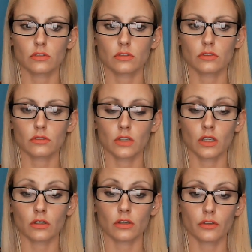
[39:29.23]
I don't
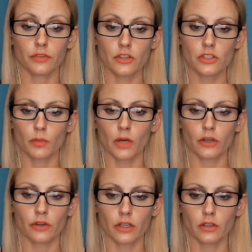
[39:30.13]
know if there's a
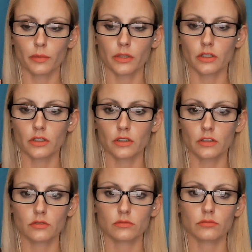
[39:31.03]
moderator, but
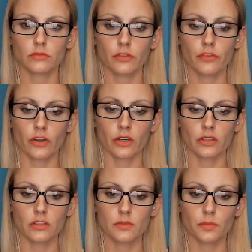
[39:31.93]
if there
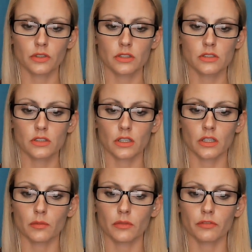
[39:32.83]
is, please get him
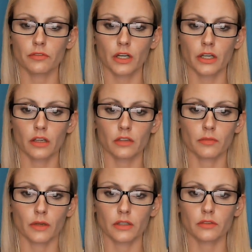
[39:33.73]
the fuck out of
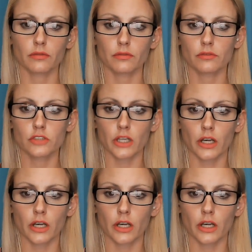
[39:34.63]
my chat.